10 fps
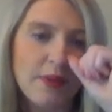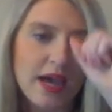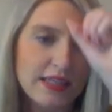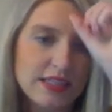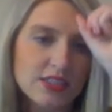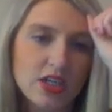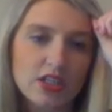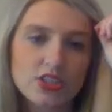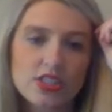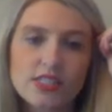a
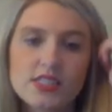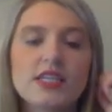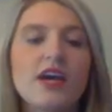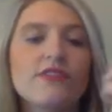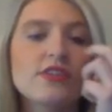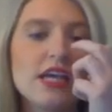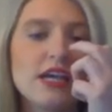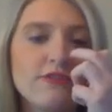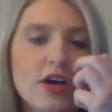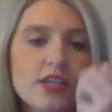paleontologist discovers
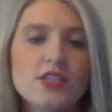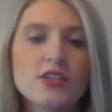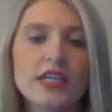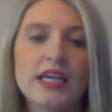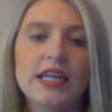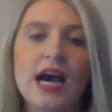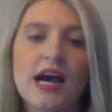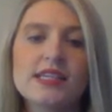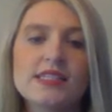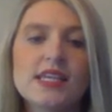a fossil in
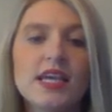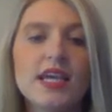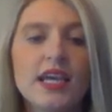ice.